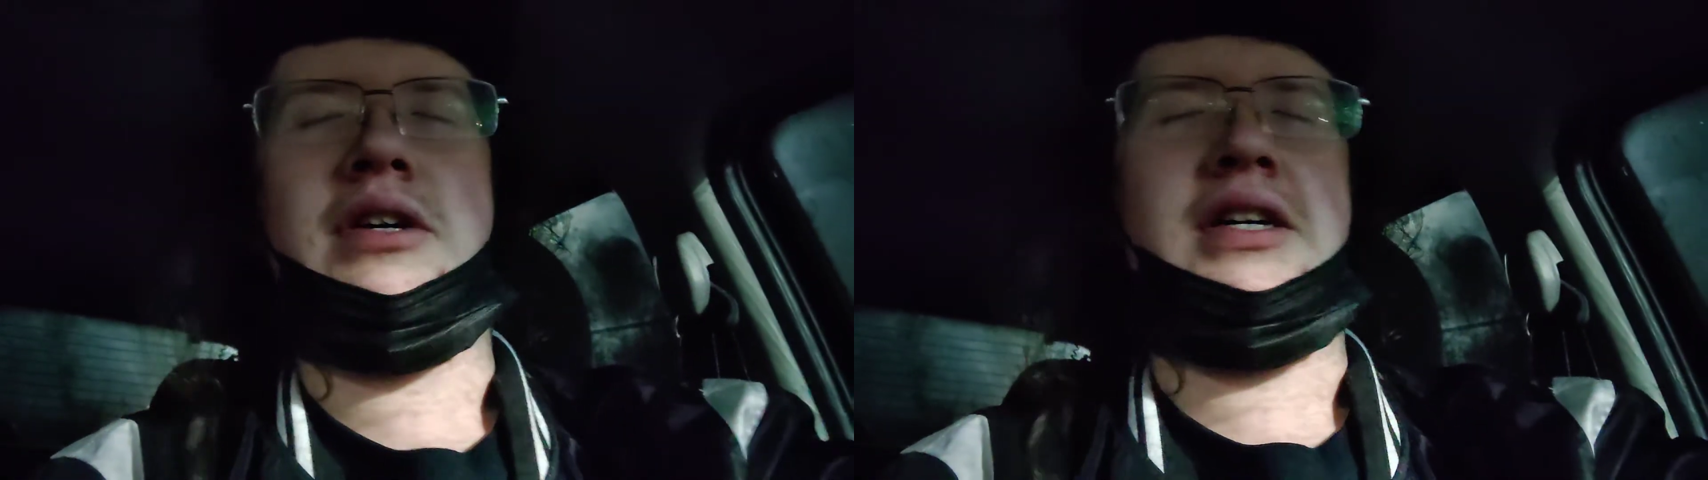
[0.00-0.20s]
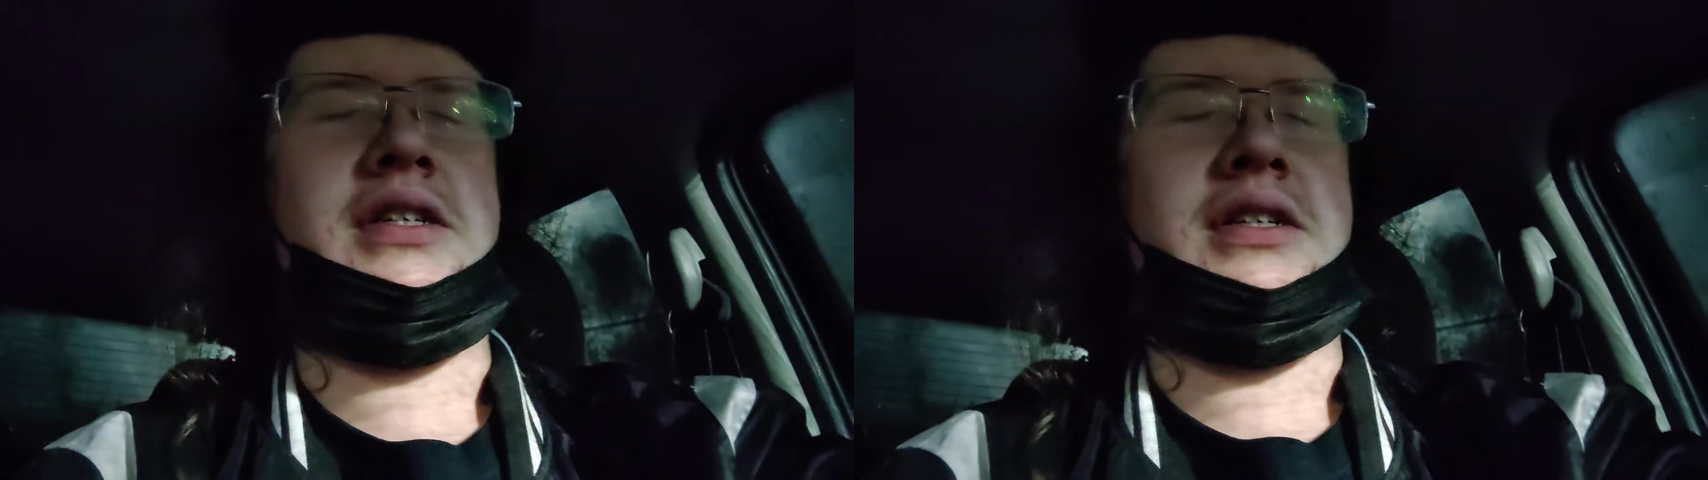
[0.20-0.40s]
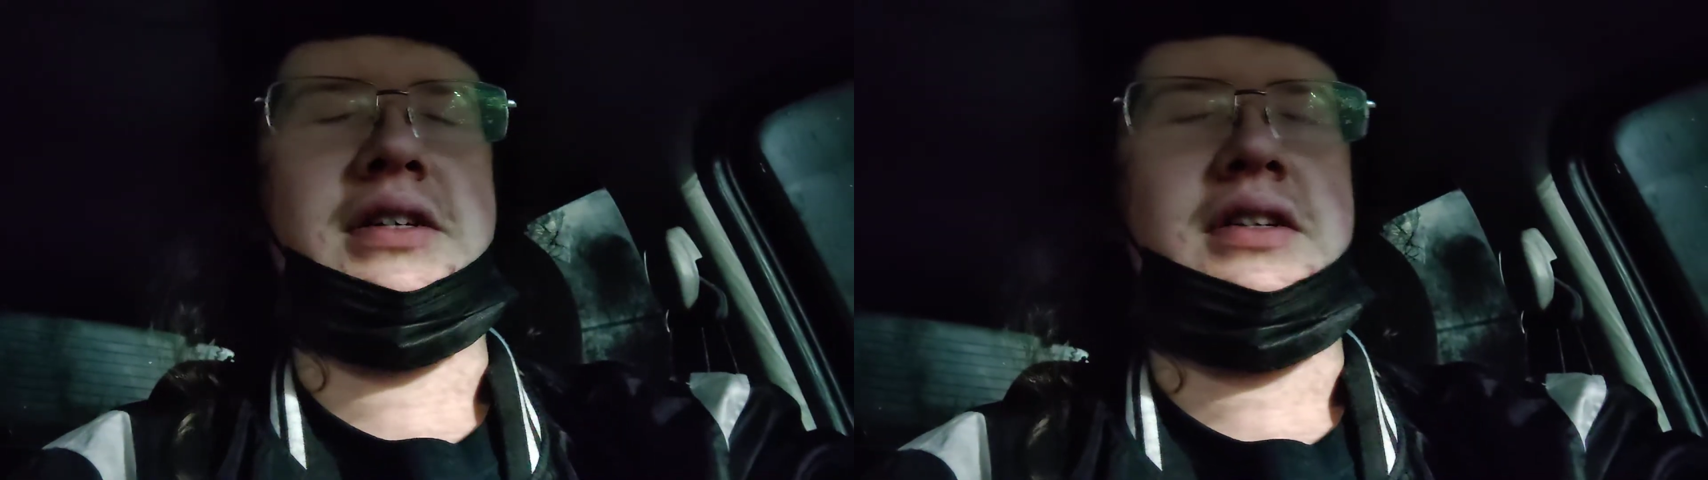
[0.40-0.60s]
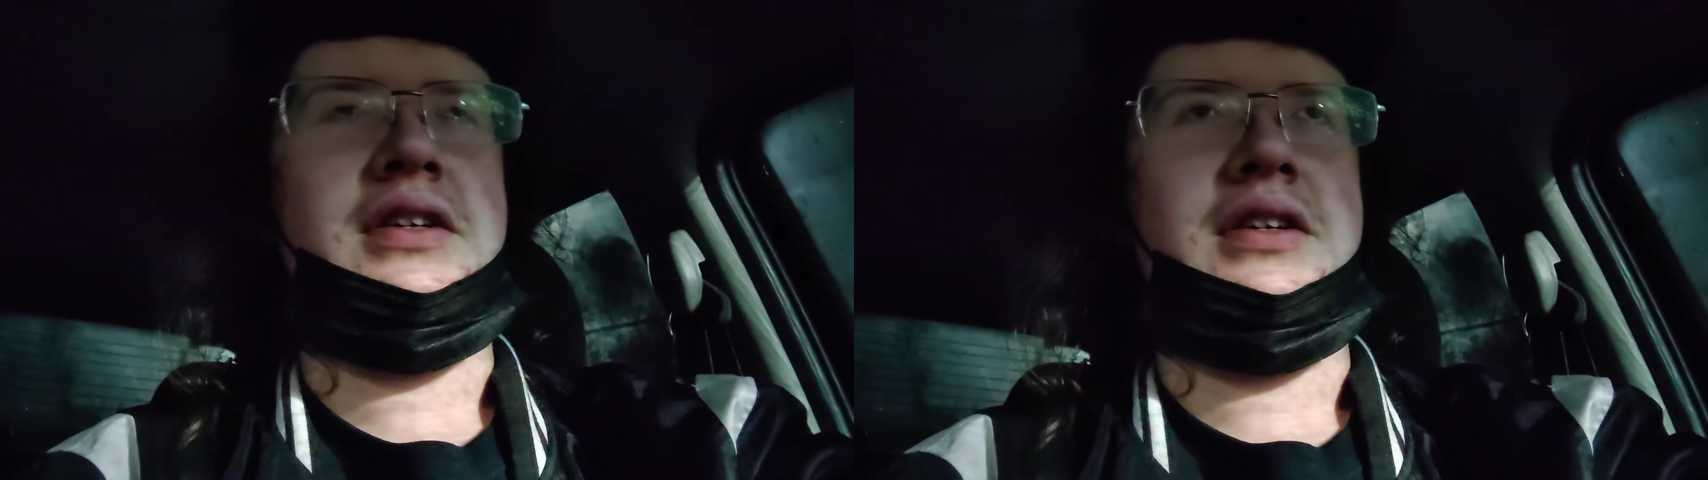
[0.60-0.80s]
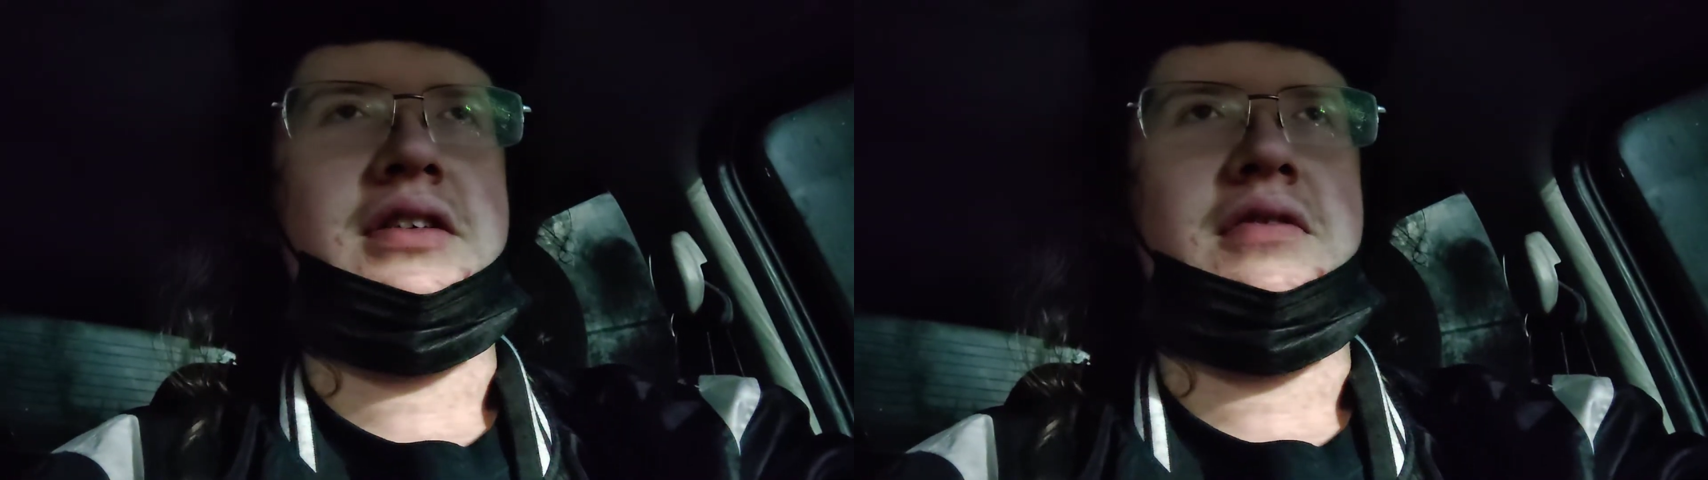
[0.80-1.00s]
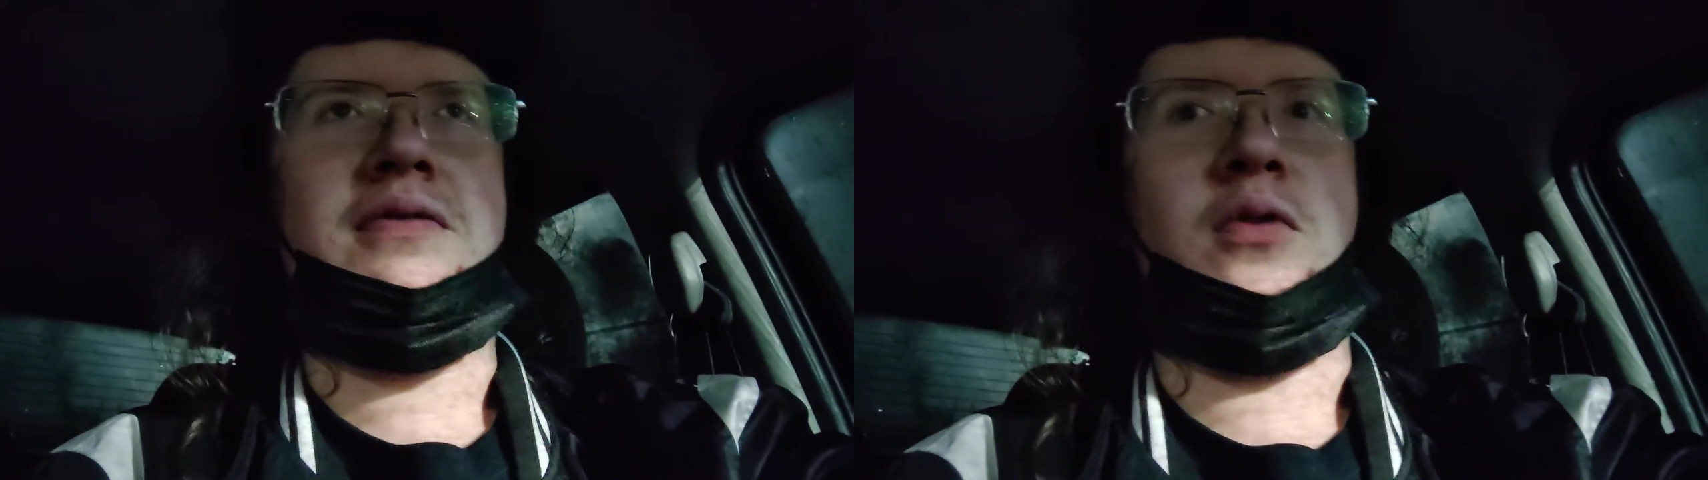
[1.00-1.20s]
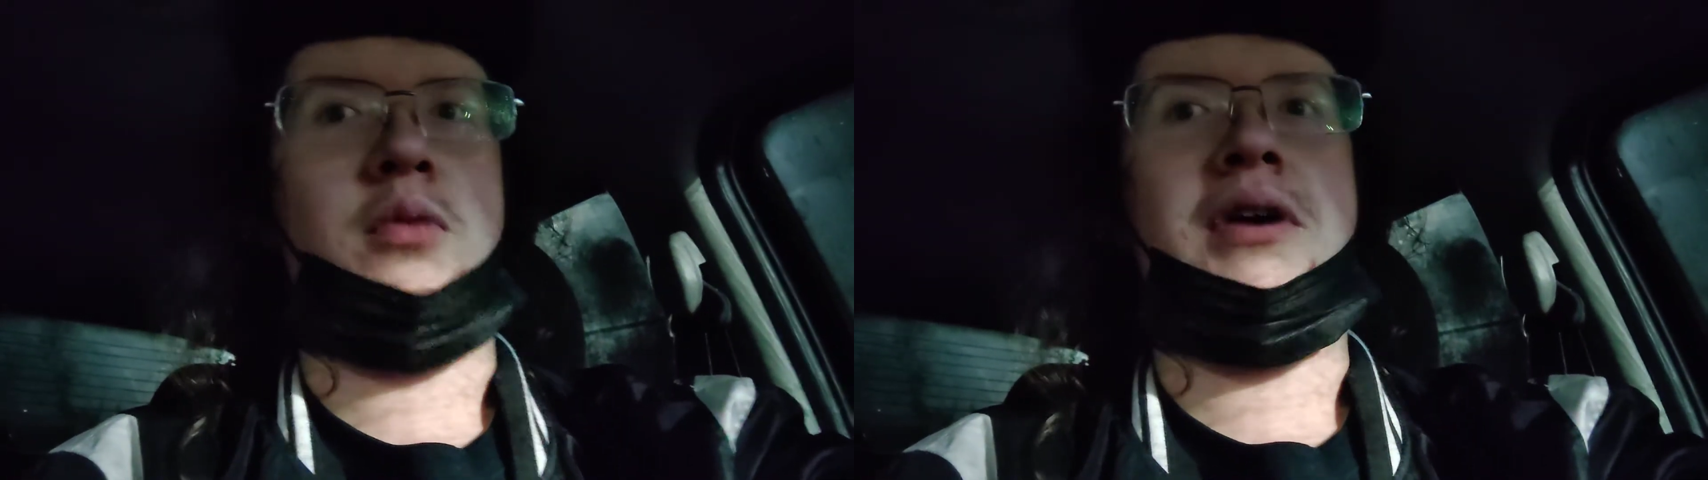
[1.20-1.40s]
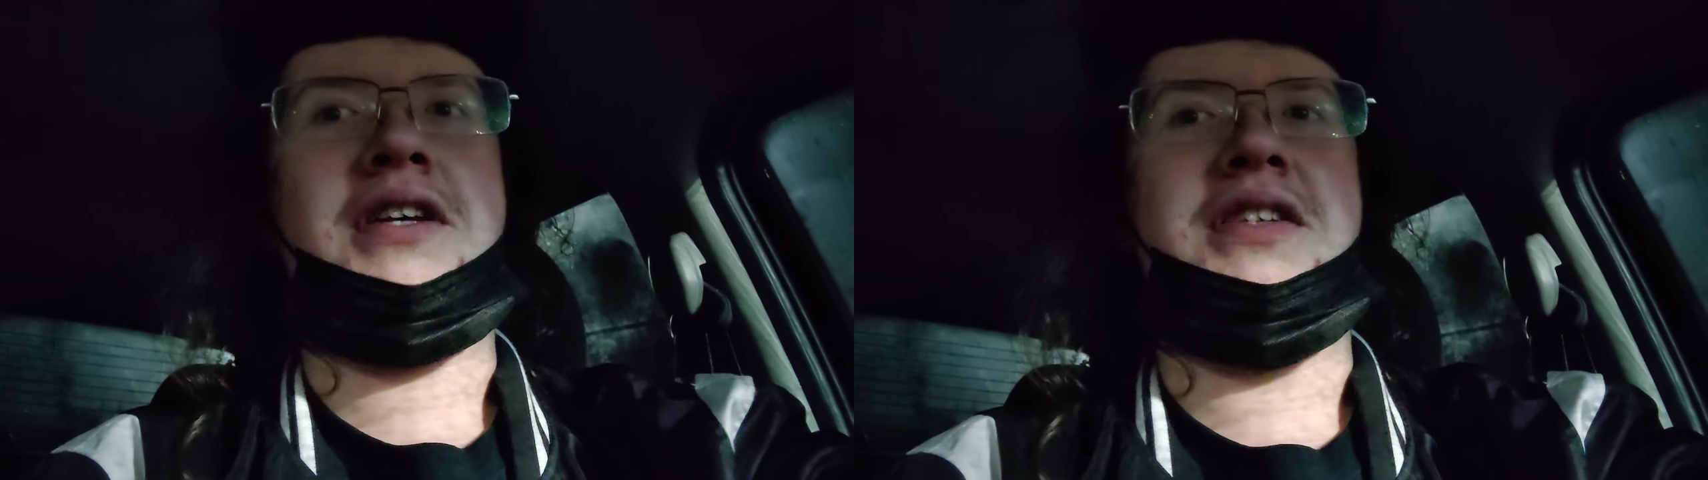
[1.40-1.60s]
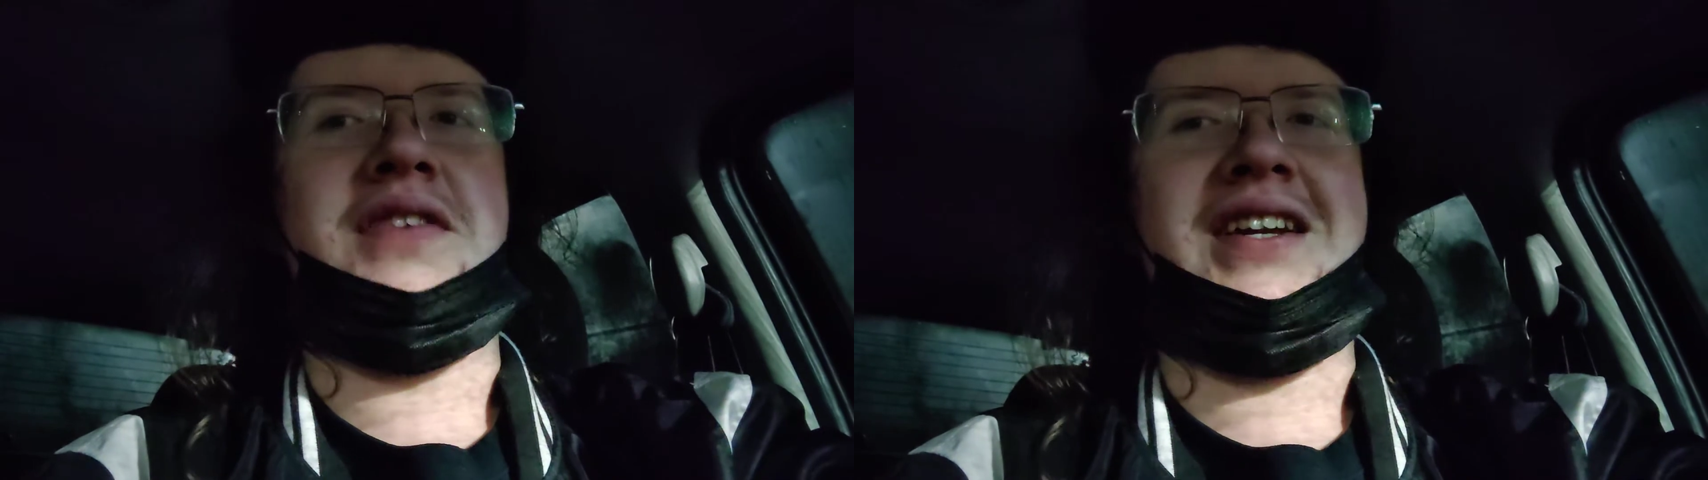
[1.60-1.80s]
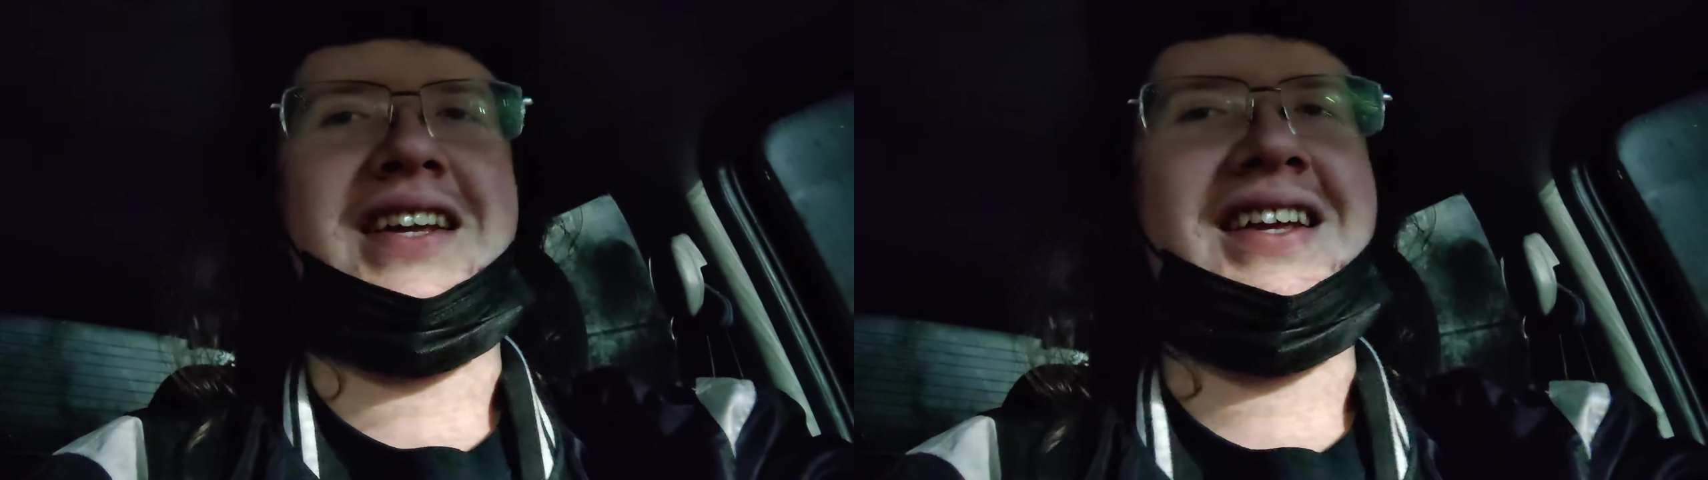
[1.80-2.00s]
all $4 of
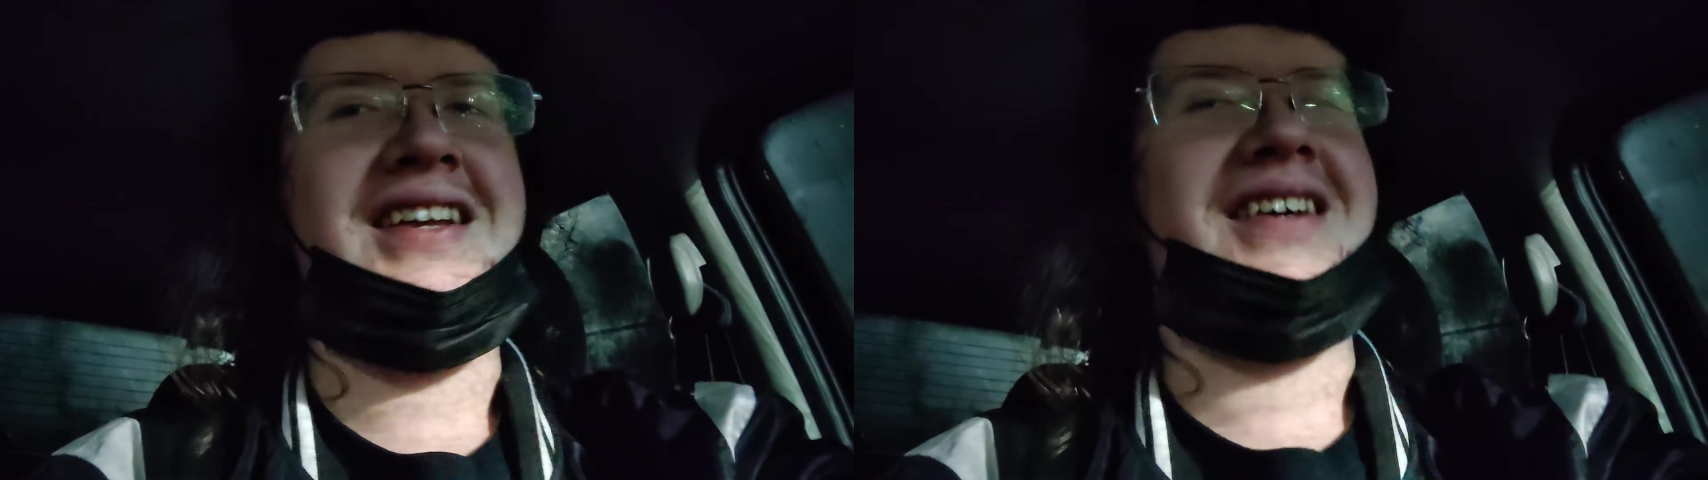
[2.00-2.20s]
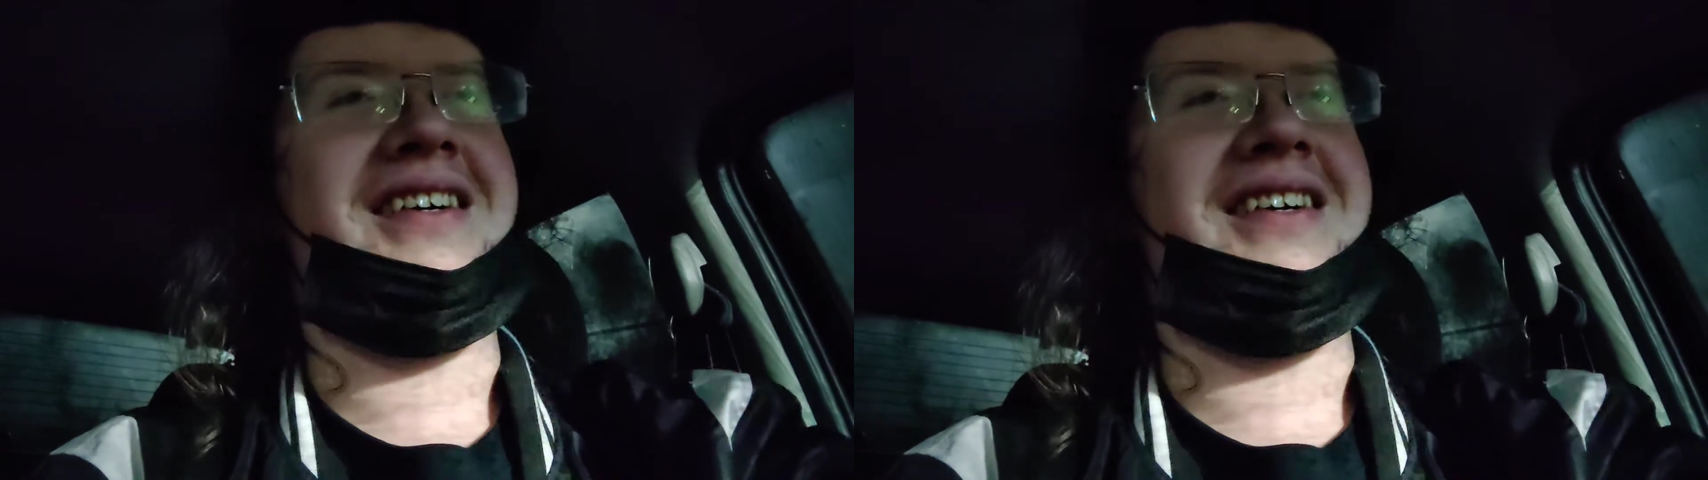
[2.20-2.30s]
it.